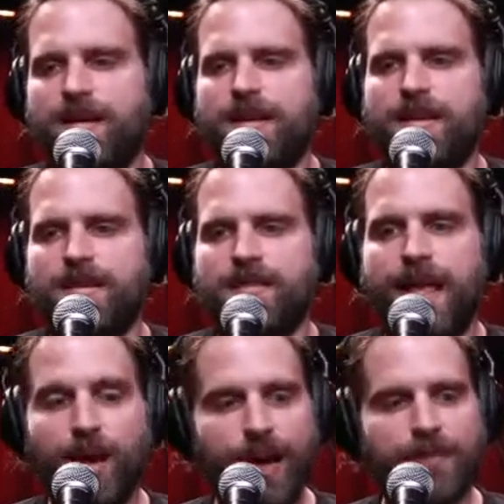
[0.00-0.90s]
It is
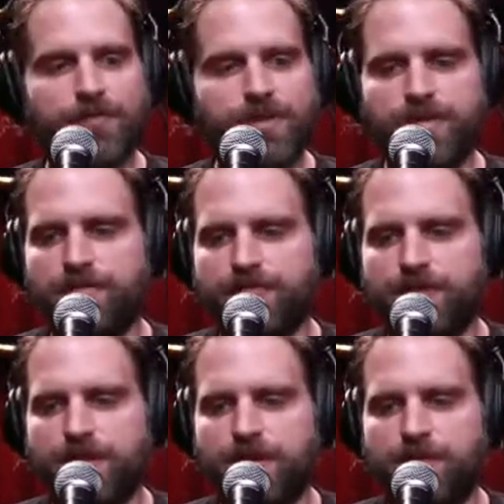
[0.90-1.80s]
now afternoon
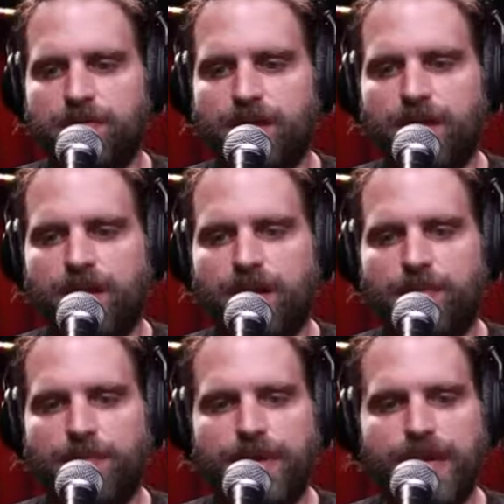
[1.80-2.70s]
for you,
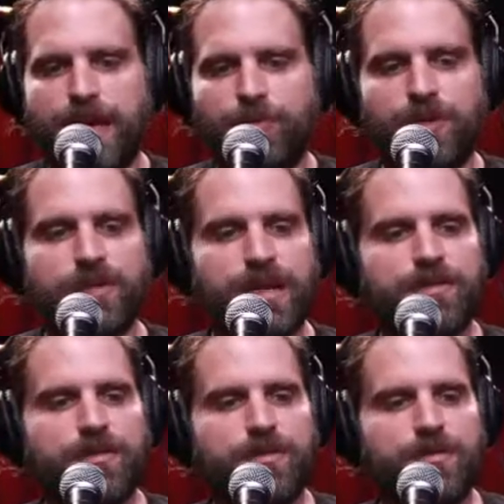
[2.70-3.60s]
and we'll
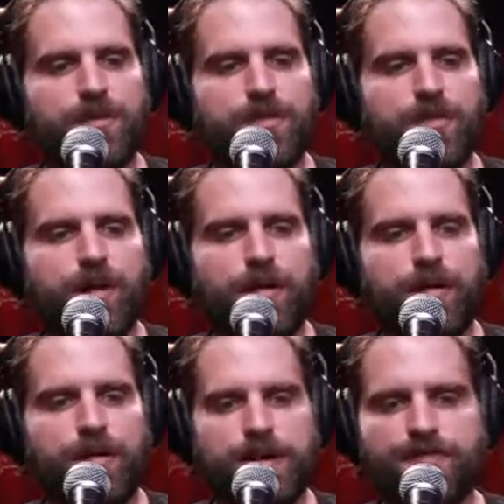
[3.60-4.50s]
stay tuned. So
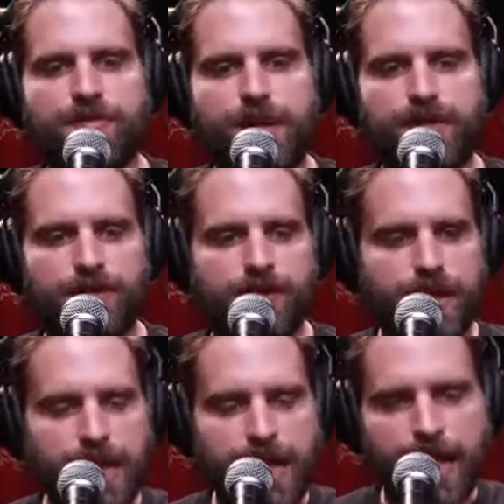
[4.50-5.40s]
all the
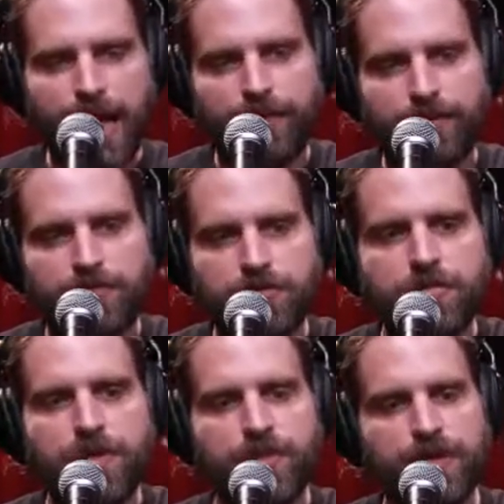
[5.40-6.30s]
information as
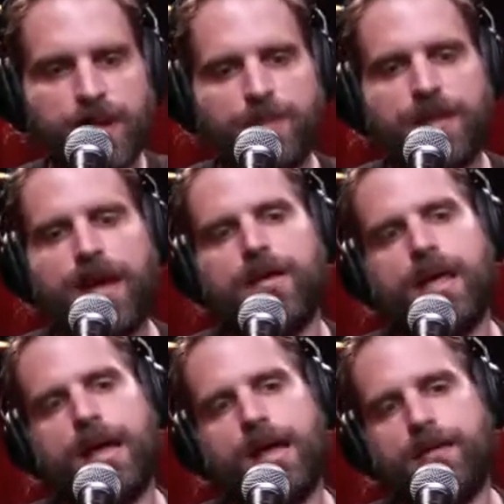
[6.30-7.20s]
new music comes out,
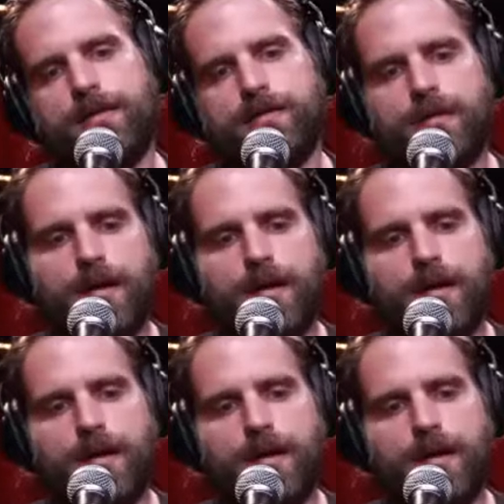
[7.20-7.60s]
as